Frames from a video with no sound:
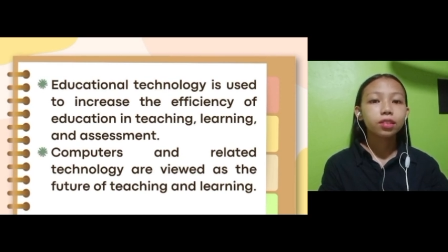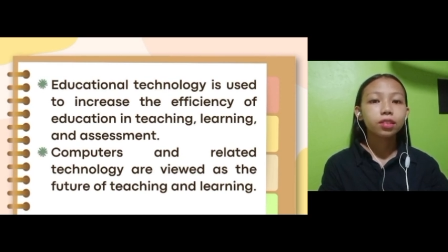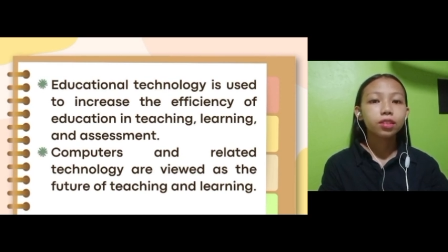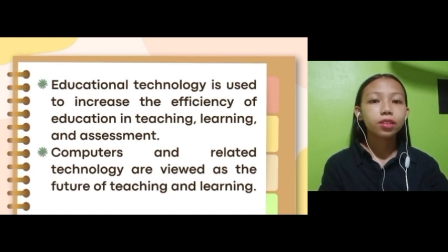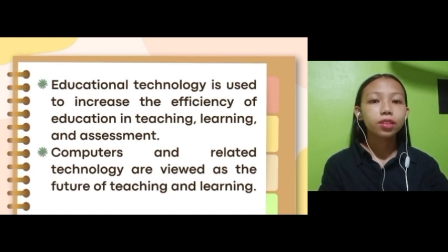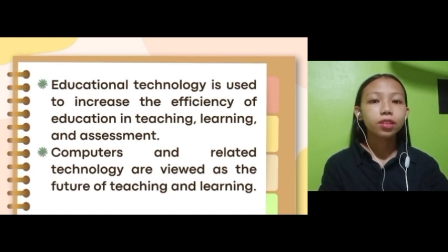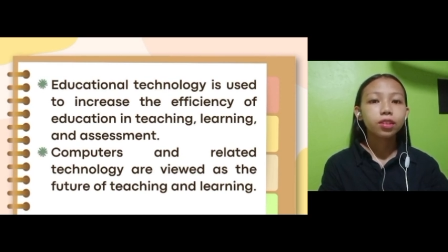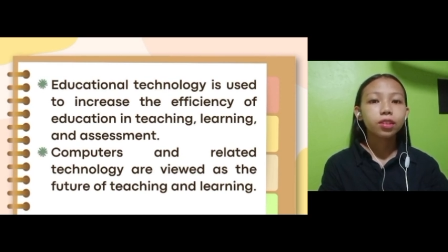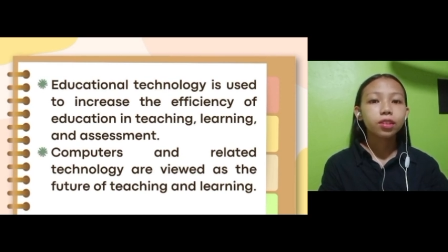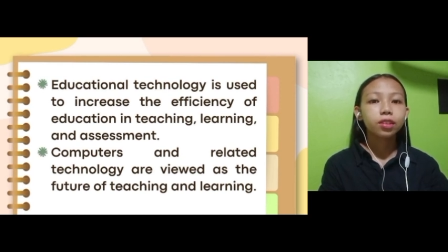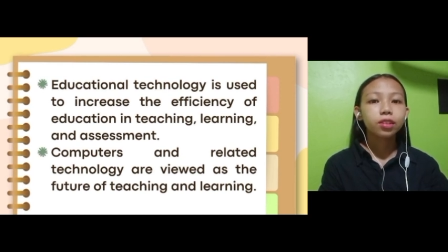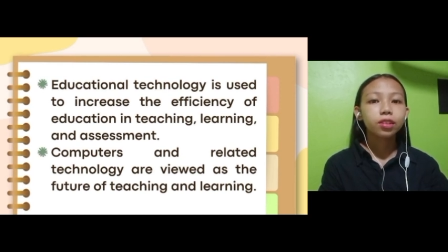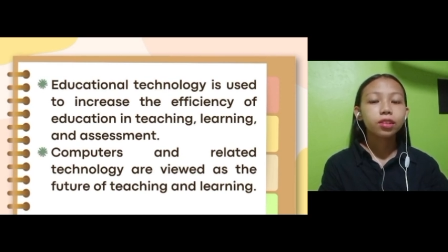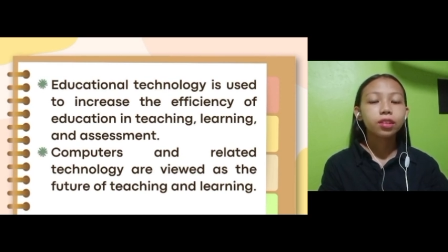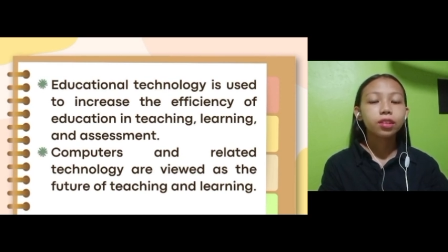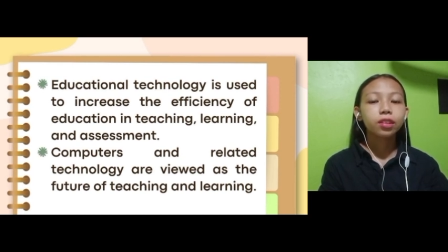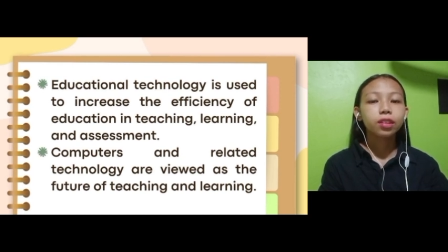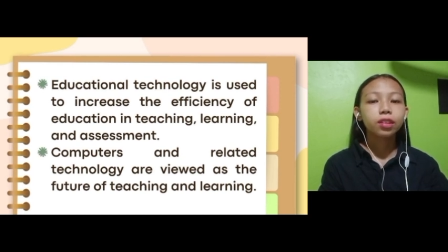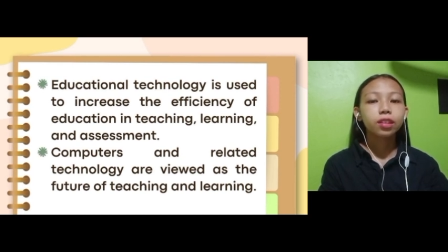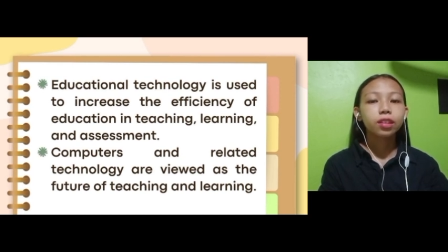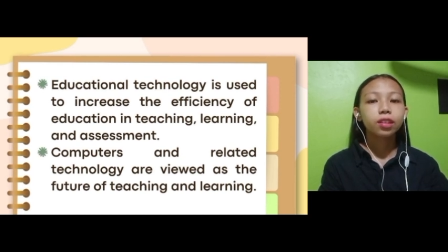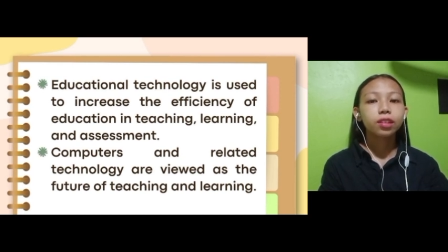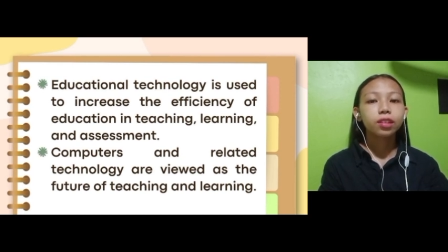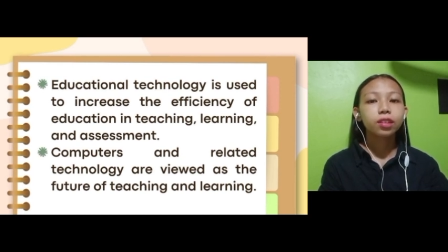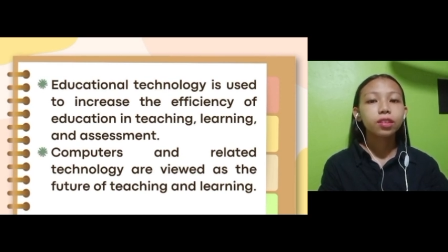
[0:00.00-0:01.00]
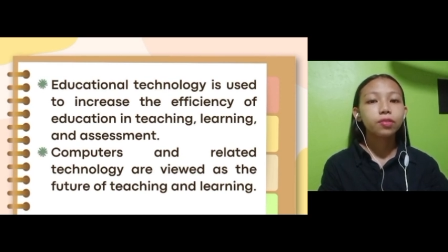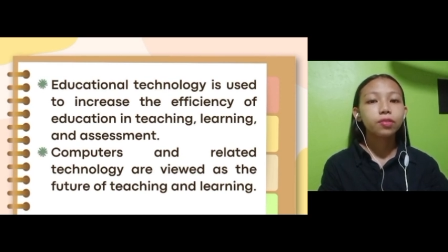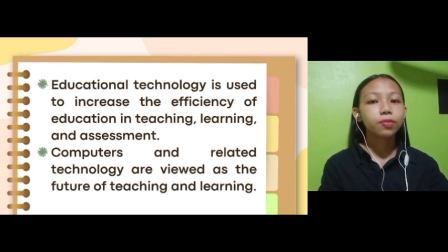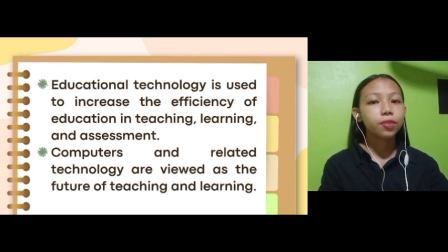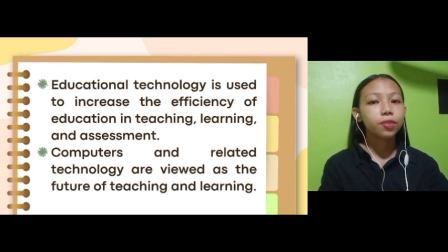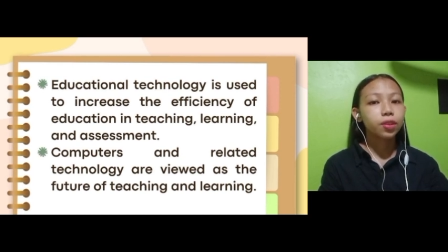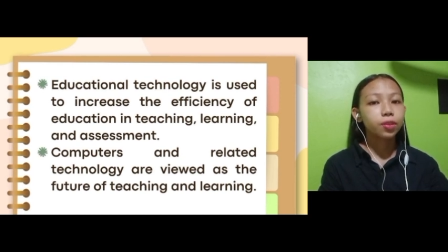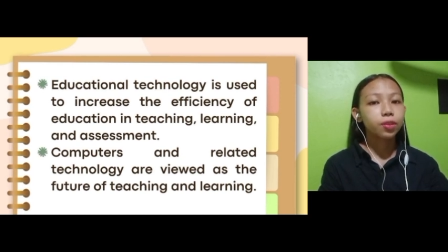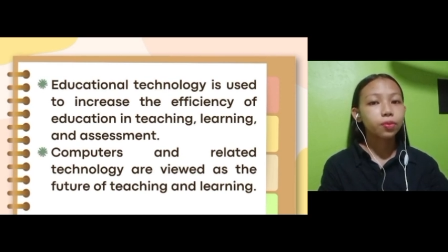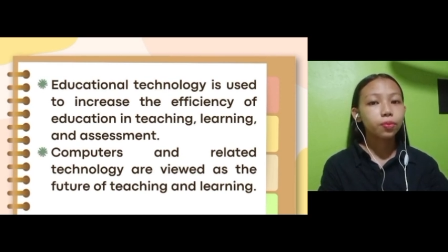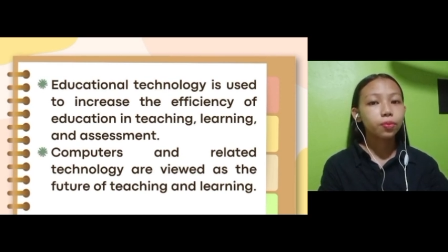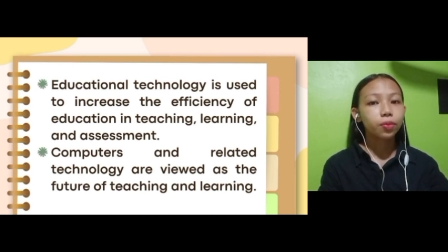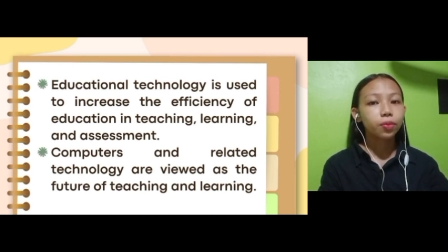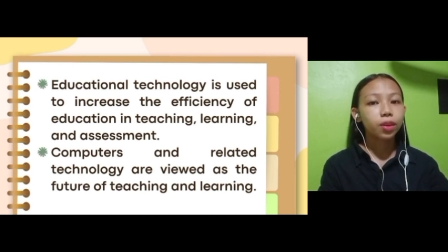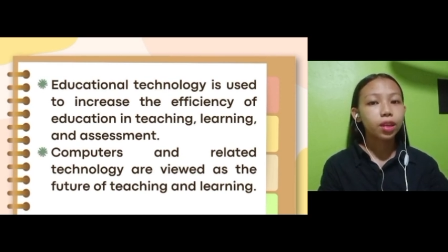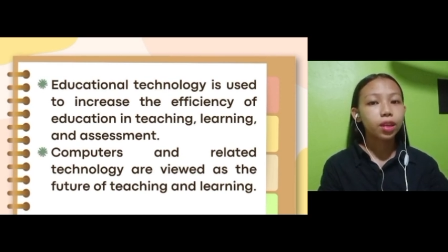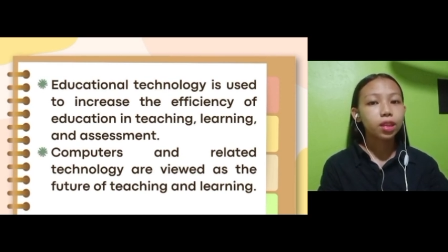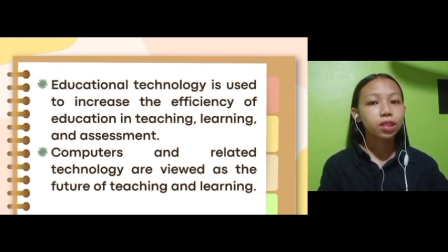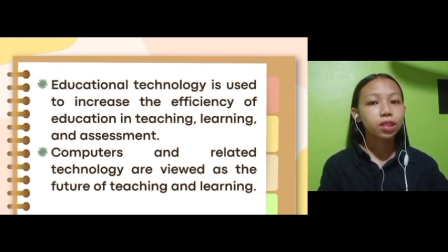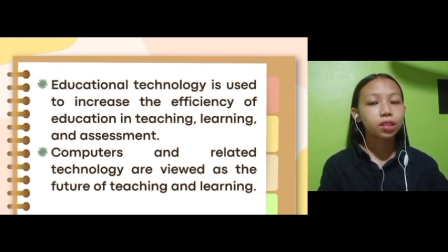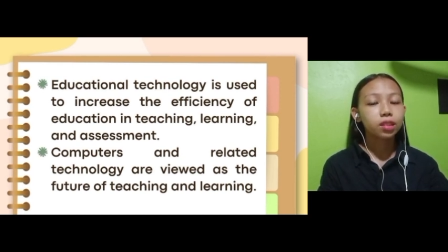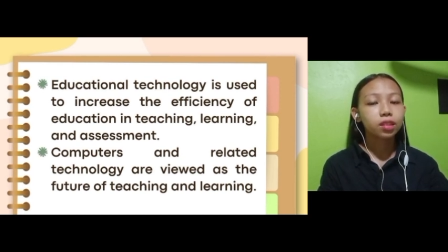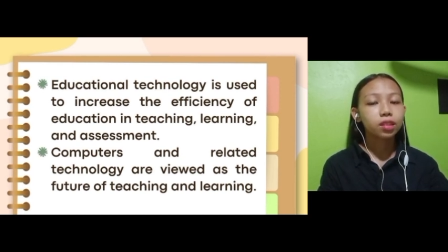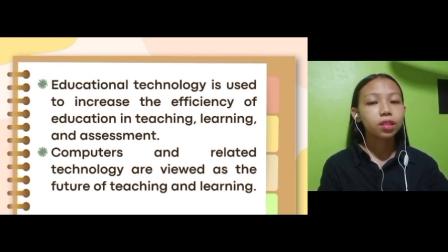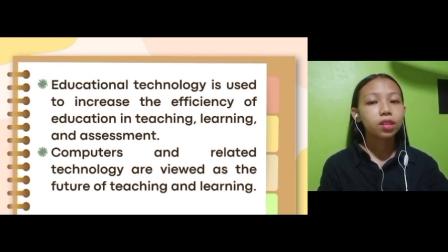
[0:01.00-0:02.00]
learn in different
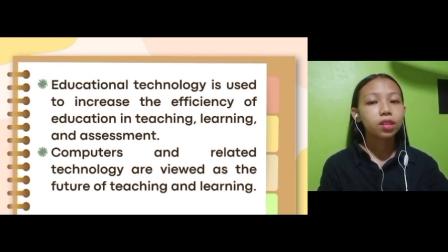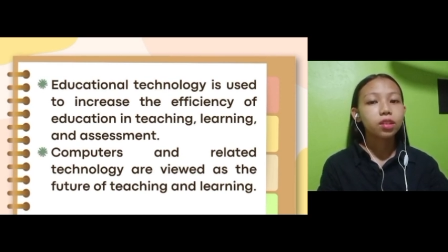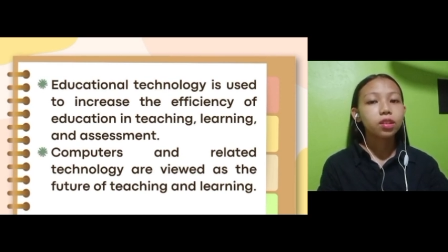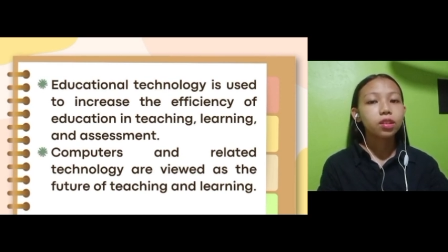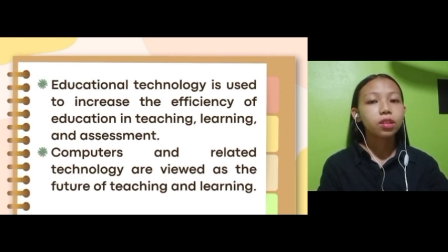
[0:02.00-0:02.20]
ways,